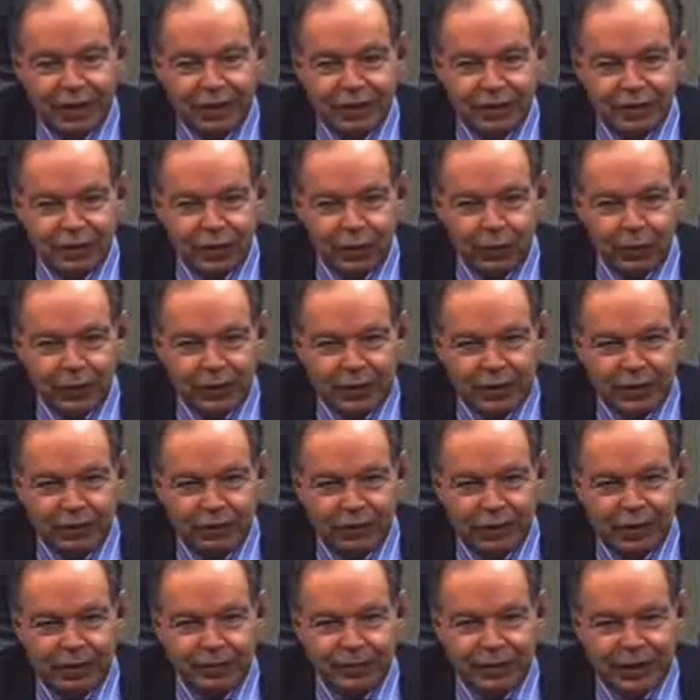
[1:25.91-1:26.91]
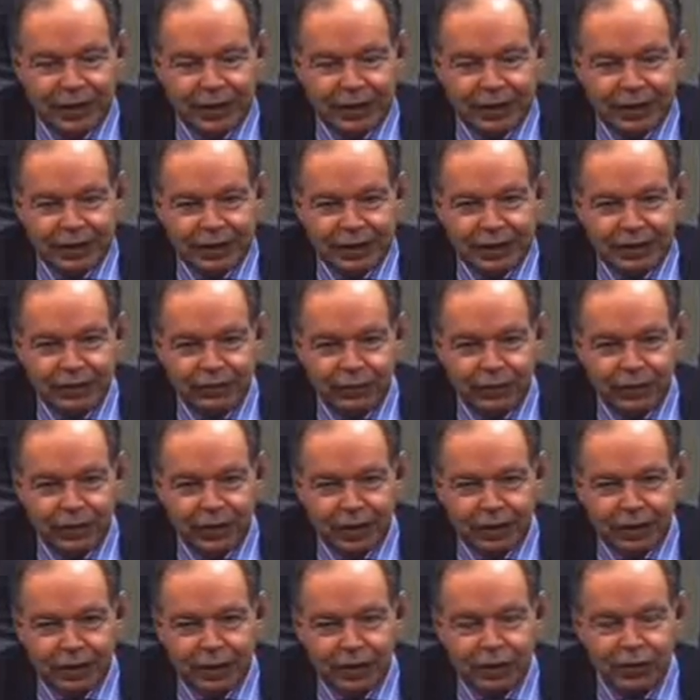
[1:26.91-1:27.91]
So we can develop techniques for
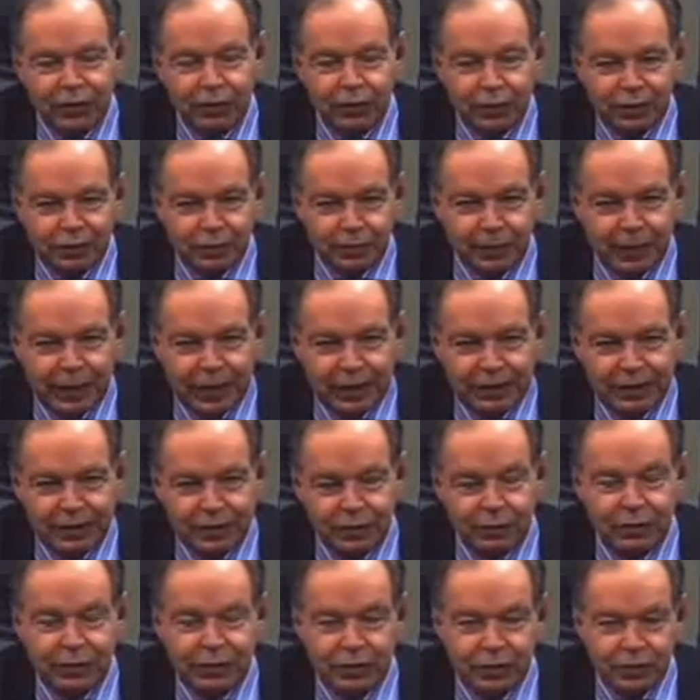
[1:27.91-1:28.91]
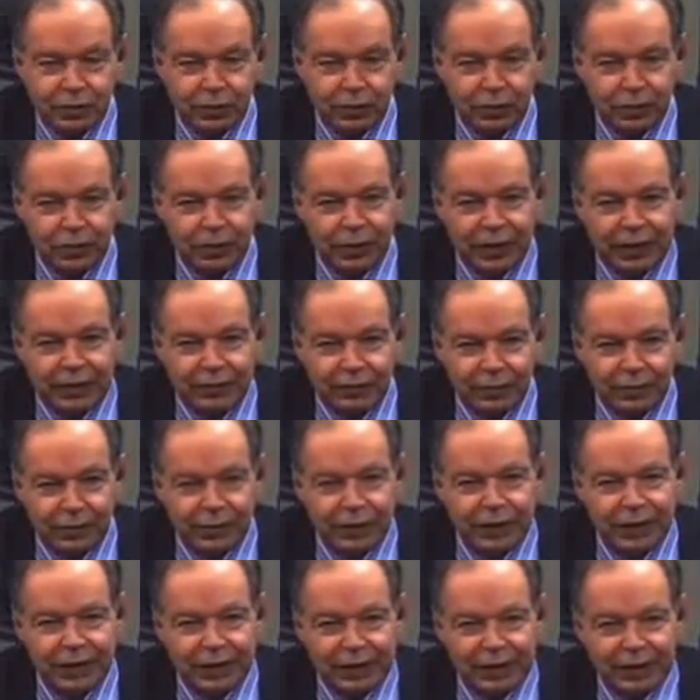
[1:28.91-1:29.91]
cutting across patterns, which is called lateral
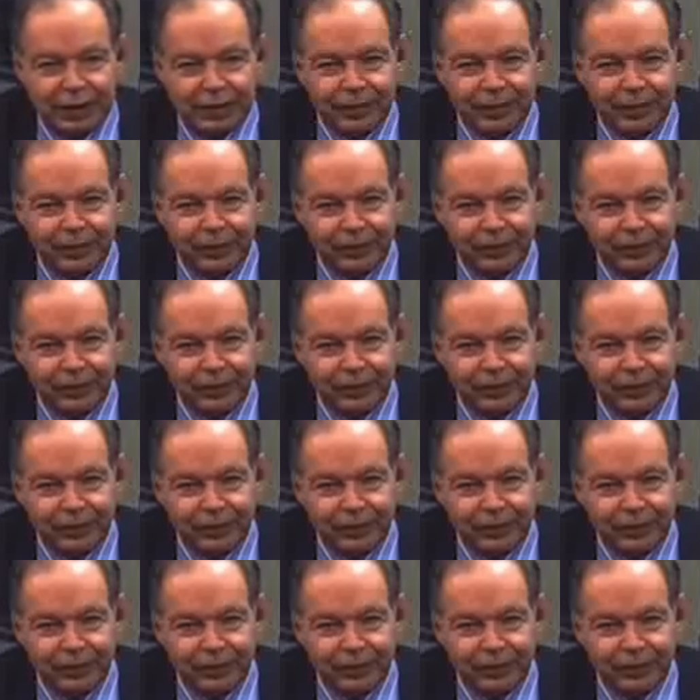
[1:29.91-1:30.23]
thinking.